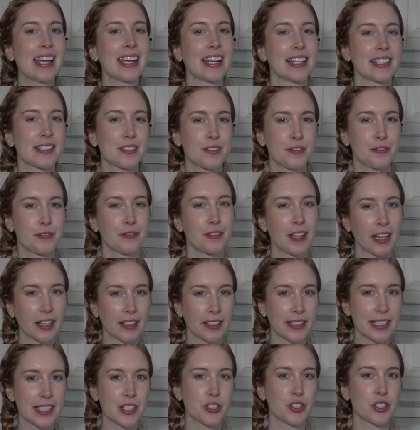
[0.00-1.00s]
It's
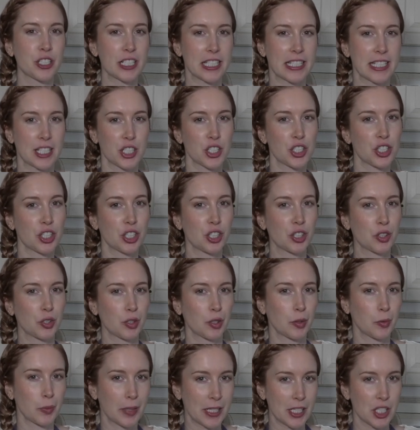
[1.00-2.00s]
very traditional
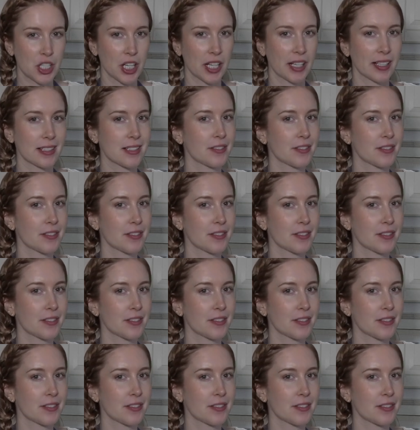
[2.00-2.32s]
Norwegian.